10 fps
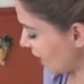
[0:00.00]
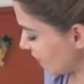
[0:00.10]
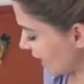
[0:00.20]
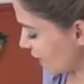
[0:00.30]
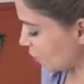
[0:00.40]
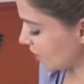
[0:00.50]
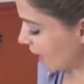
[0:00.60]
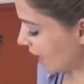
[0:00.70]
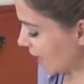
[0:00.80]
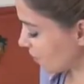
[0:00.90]
Then we
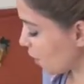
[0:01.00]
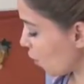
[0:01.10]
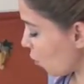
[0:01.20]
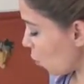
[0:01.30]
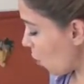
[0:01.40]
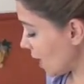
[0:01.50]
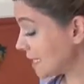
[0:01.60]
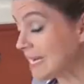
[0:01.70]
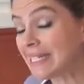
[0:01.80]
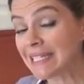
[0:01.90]
have
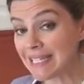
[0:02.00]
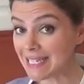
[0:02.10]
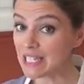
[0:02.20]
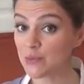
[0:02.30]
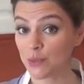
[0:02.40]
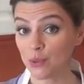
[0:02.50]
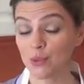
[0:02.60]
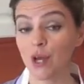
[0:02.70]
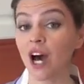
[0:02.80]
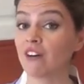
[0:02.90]
one
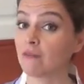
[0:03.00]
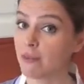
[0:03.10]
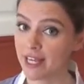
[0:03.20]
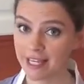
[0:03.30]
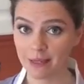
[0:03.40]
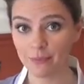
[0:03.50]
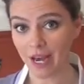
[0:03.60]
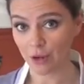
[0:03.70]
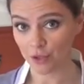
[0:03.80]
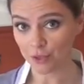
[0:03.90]
teaspoon of baking
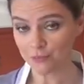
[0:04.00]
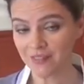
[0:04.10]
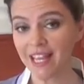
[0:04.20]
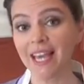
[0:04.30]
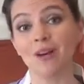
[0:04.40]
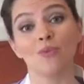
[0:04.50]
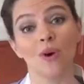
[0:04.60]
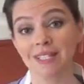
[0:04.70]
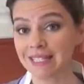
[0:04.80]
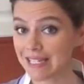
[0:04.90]
powder and
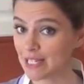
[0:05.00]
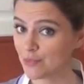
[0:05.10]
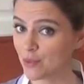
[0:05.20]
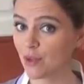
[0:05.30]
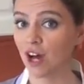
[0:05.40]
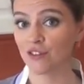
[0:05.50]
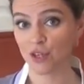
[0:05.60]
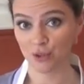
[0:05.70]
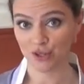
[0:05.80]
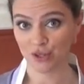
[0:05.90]
one teaspoon of
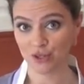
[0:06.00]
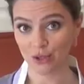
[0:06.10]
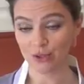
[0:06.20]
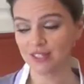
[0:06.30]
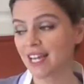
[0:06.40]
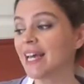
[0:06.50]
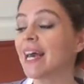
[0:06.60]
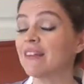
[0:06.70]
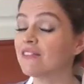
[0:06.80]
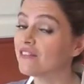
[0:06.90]
kosher salt.
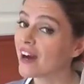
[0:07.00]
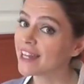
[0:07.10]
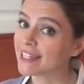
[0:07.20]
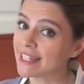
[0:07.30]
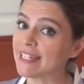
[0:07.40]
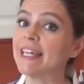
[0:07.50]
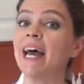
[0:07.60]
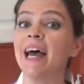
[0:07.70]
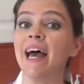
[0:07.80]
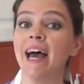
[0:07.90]
And finally,
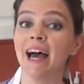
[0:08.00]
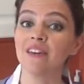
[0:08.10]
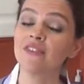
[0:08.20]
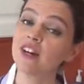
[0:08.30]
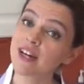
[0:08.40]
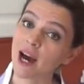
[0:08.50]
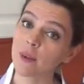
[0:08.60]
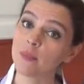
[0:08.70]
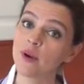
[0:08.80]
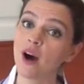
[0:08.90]
half a
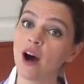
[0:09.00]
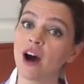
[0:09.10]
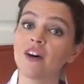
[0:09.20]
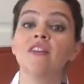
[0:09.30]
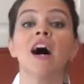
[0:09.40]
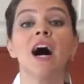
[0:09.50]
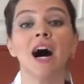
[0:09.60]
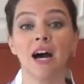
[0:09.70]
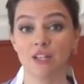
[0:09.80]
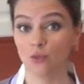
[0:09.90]
cup of
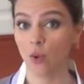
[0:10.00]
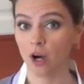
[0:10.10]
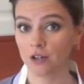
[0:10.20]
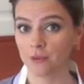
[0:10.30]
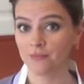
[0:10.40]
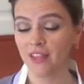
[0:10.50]
ice water.